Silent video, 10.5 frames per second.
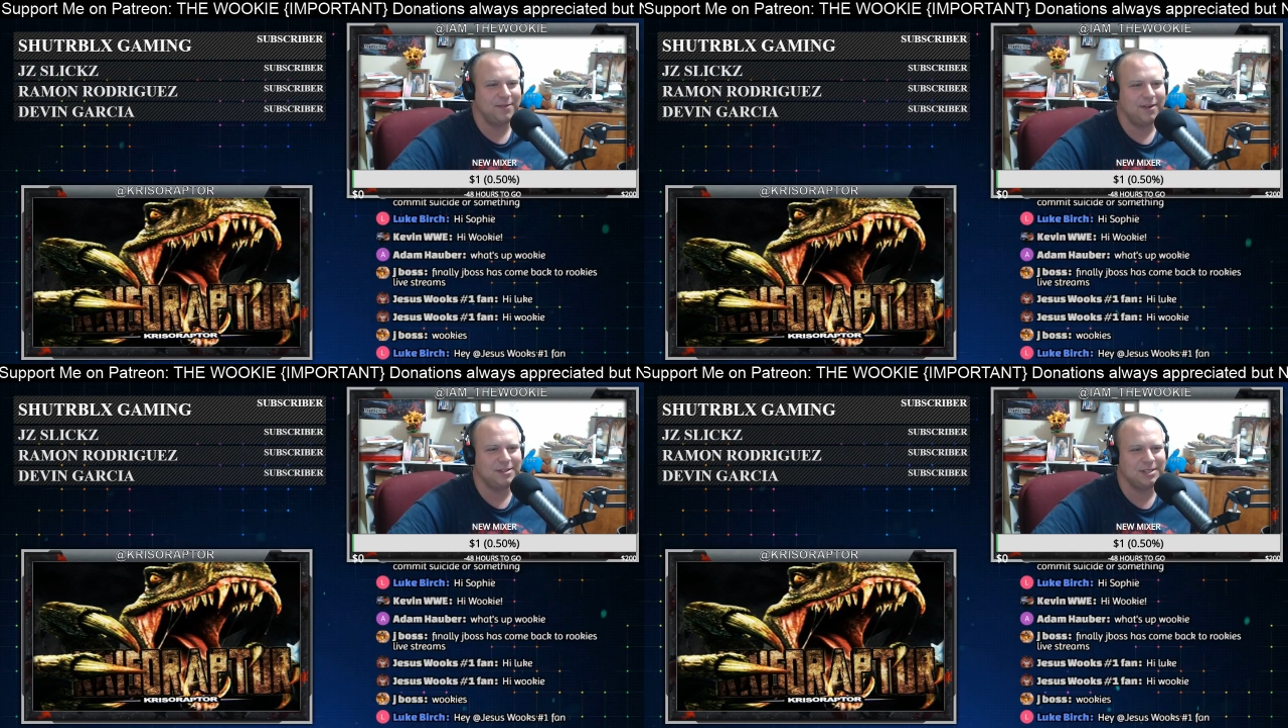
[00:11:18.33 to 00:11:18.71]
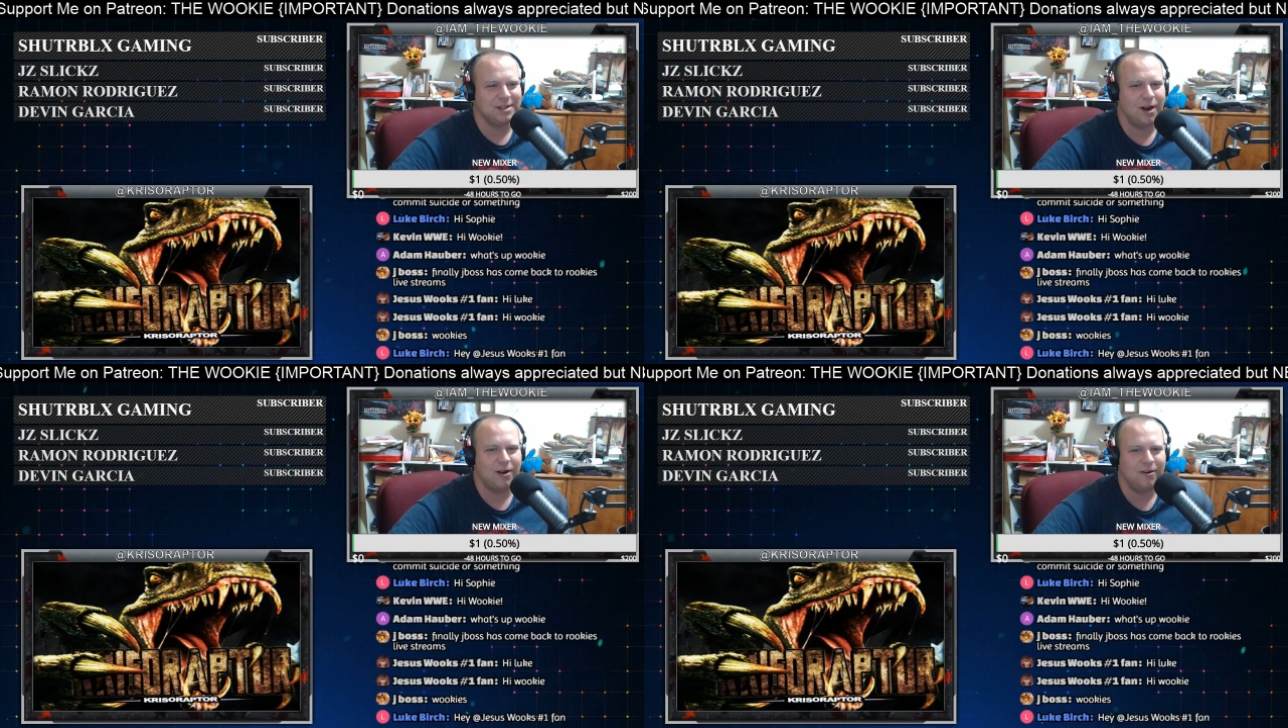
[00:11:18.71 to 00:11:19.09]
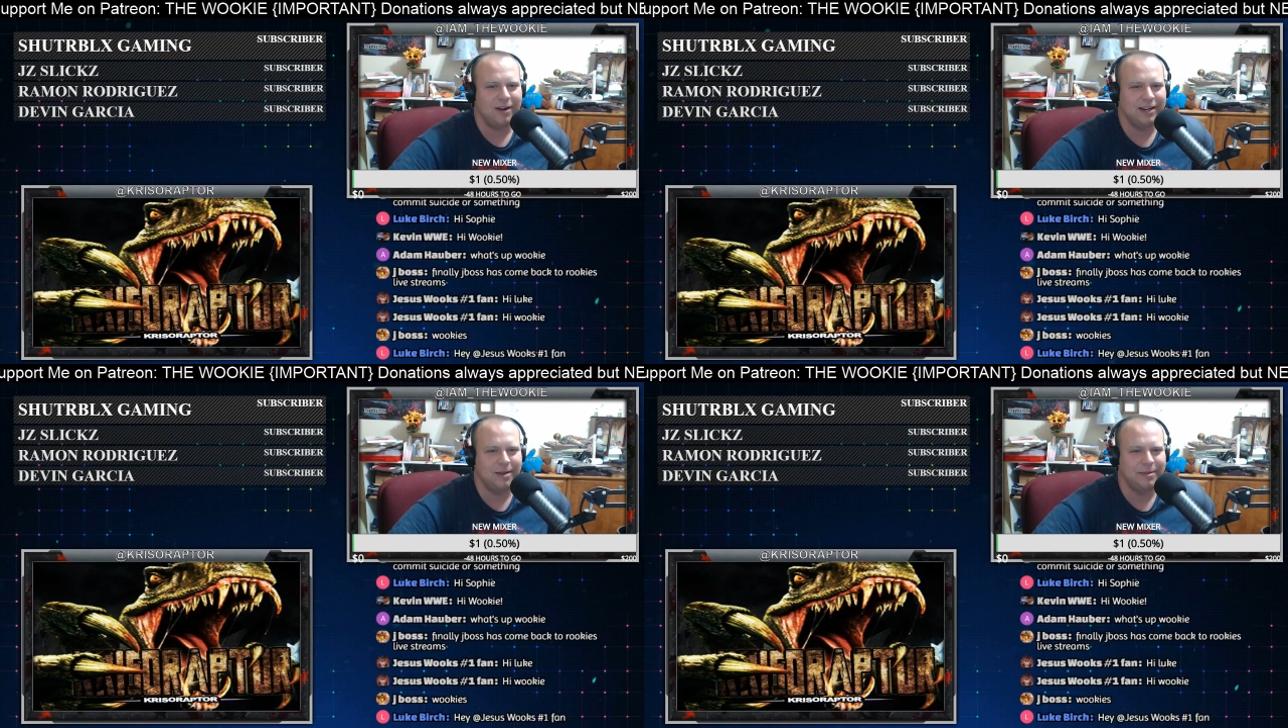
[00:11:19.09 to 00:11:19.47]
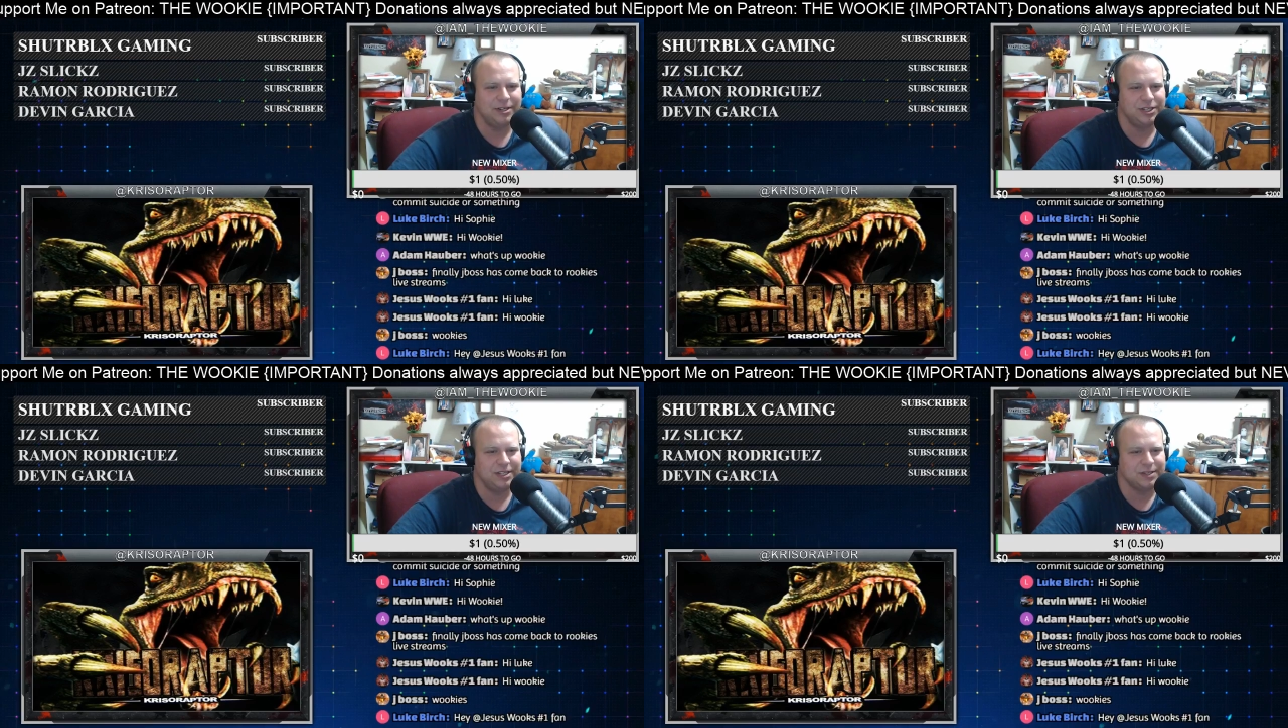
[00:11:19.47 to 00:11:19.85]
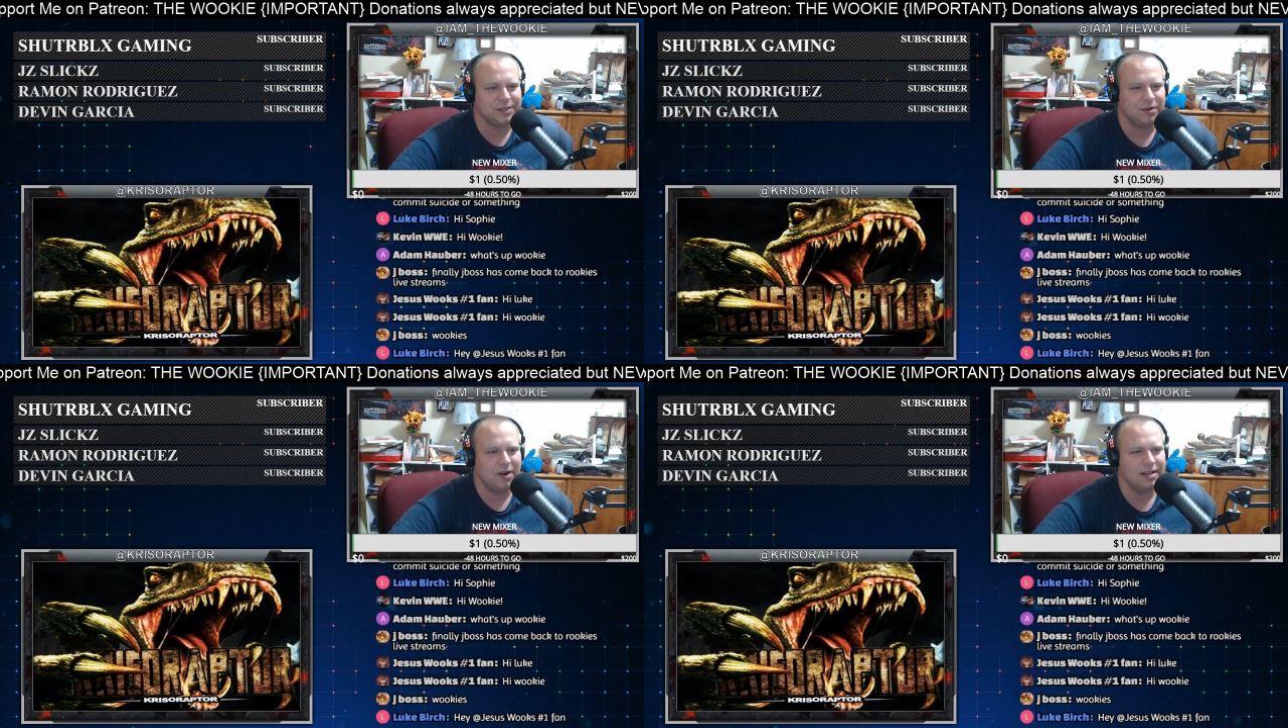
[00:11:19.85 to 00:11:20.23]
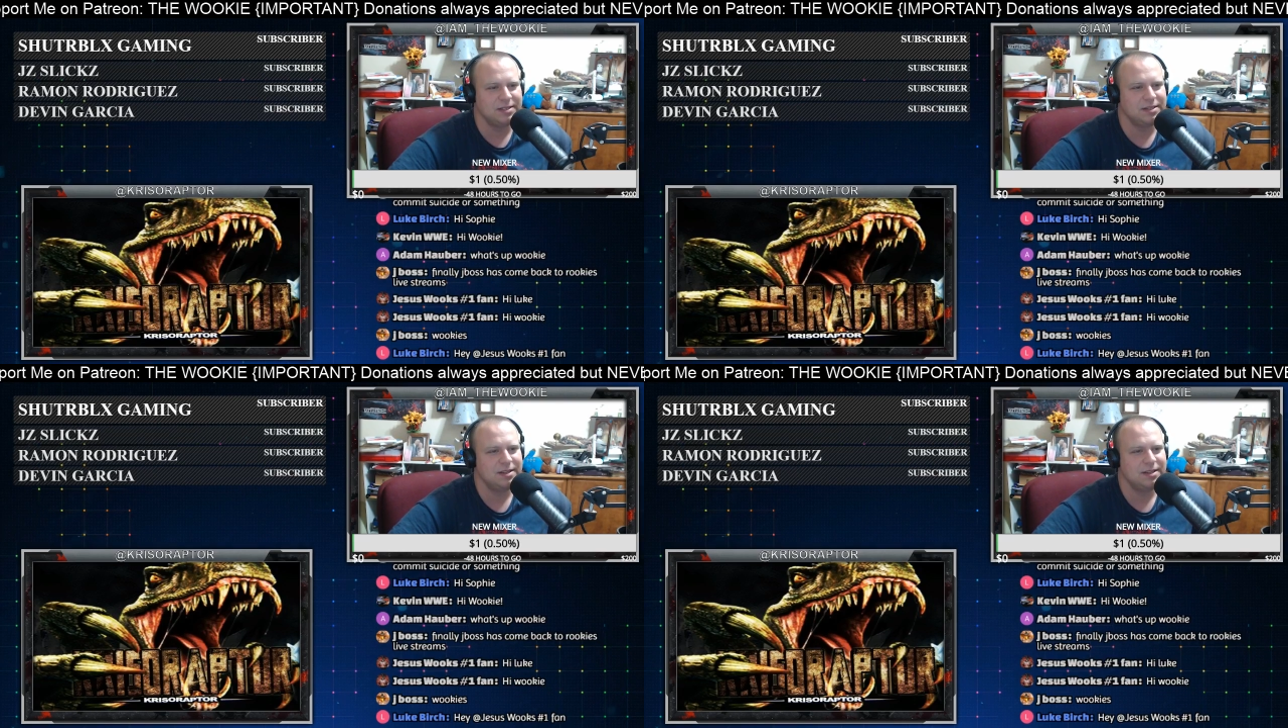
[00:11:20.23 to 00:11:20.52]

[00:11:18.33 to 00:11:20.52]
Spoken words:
false start already. I mean, Jesus Christ.